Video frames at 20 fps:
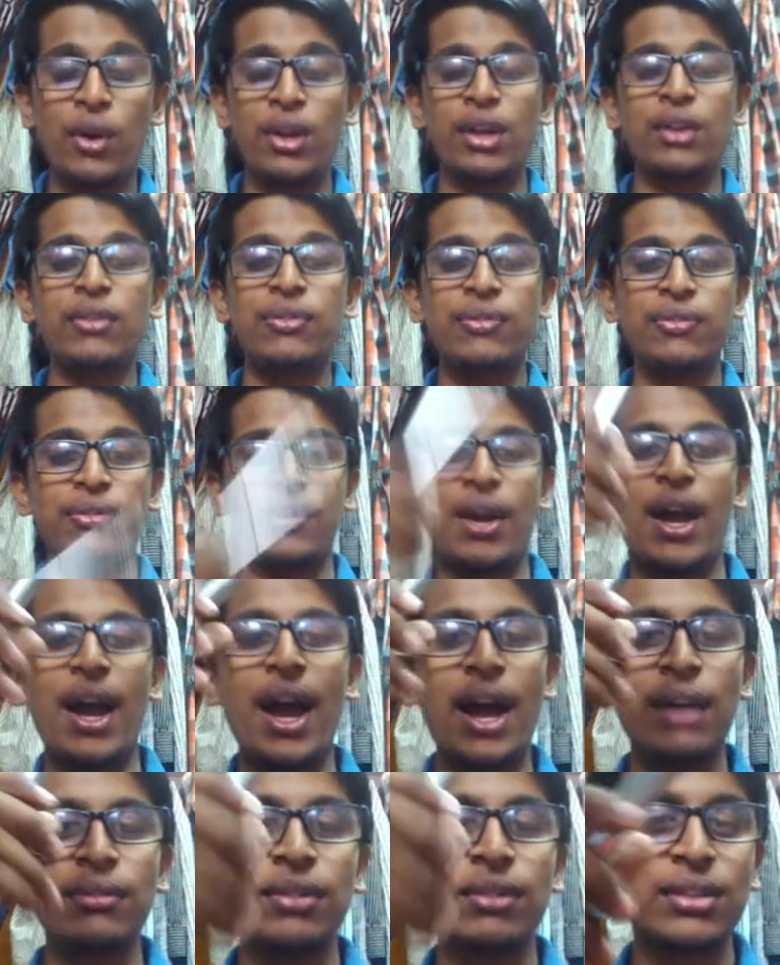I have this
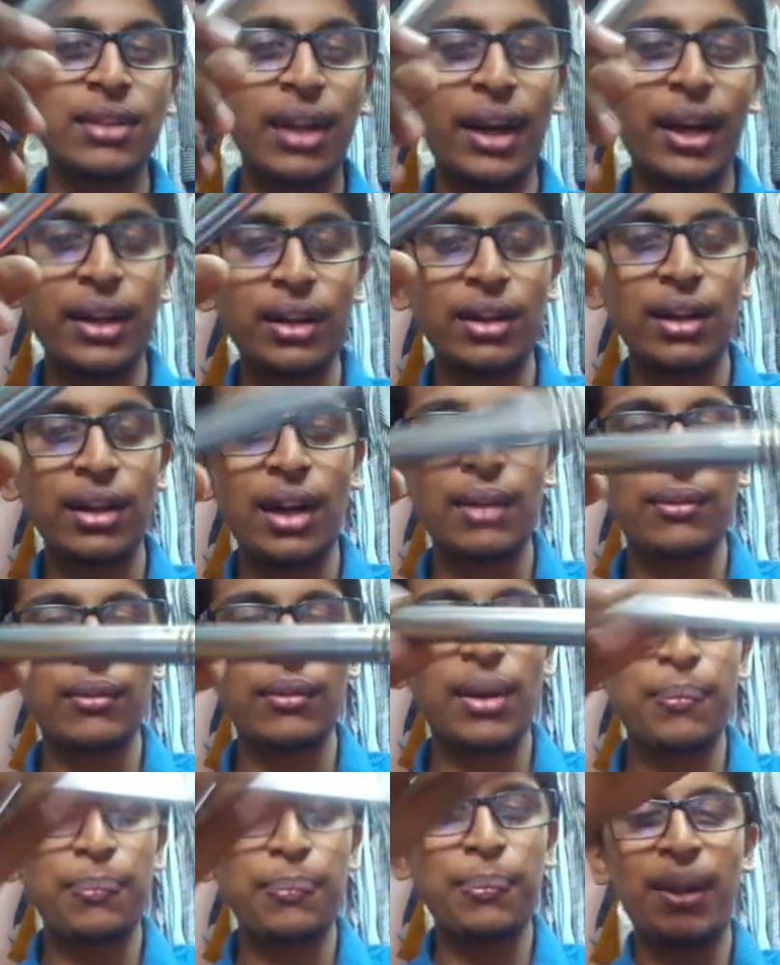lighter, I'm gonna
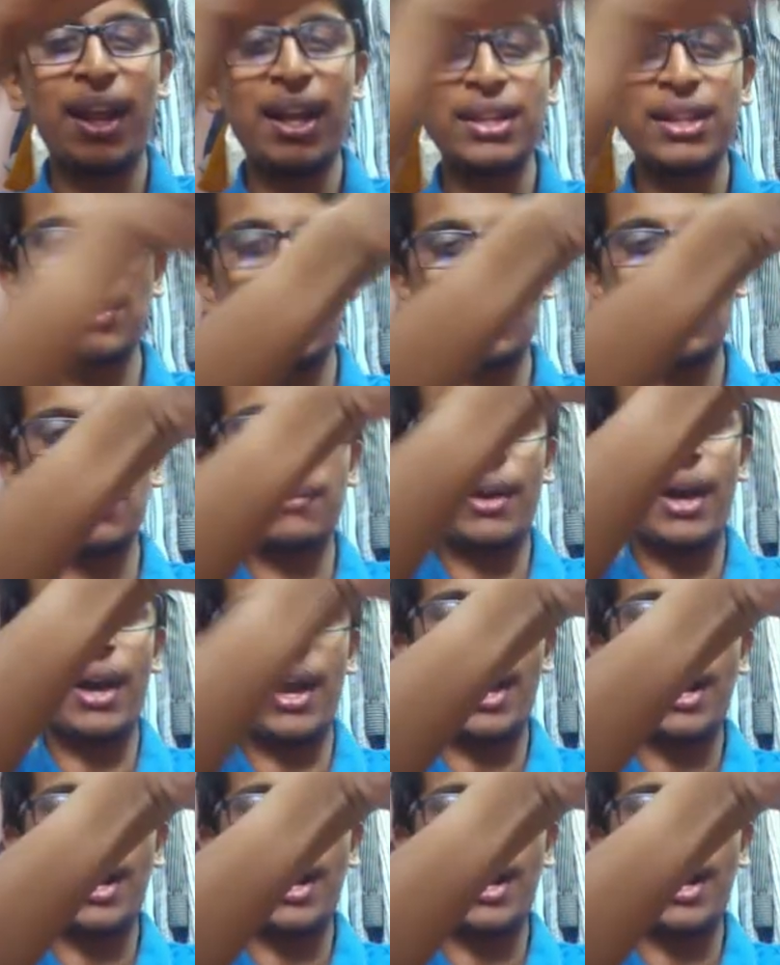place it on my hand, but